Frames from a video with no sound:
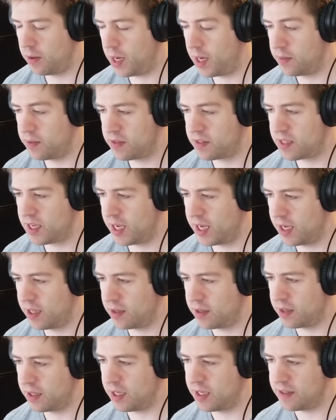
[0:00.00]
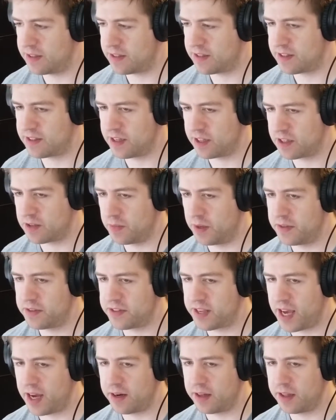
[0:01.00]
would say at least 6
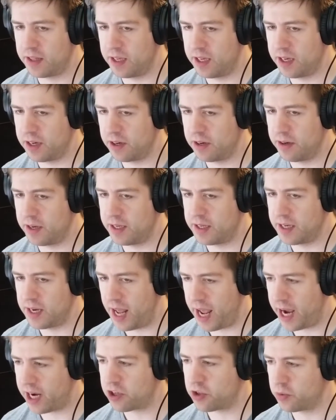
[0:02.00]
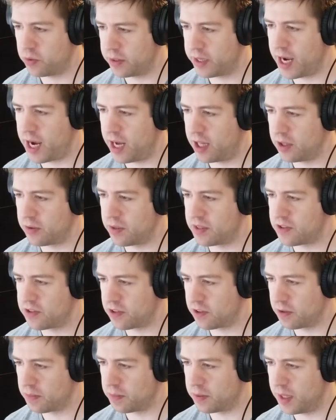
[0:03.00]
months out of the year in an actual calorie
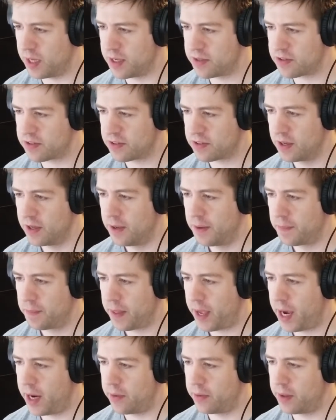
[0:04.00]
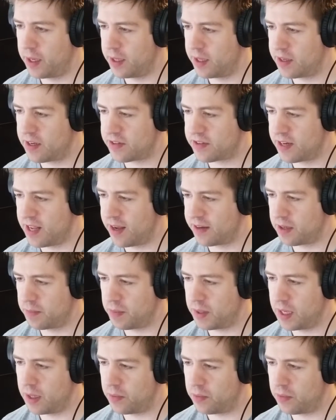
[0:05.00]
surplus. And it doesn't have to
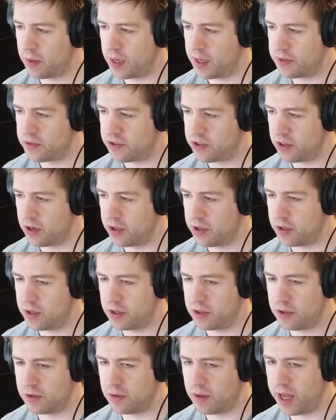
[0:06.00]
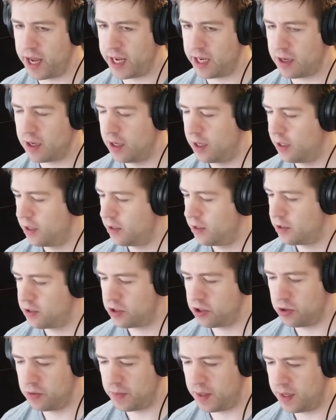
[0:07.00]
be at once. You could do like
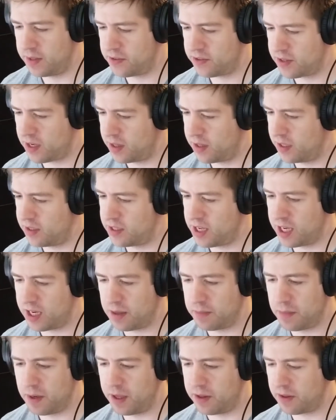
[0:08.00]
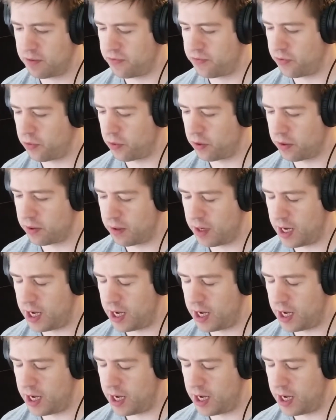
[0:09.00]
2 months and then take a month for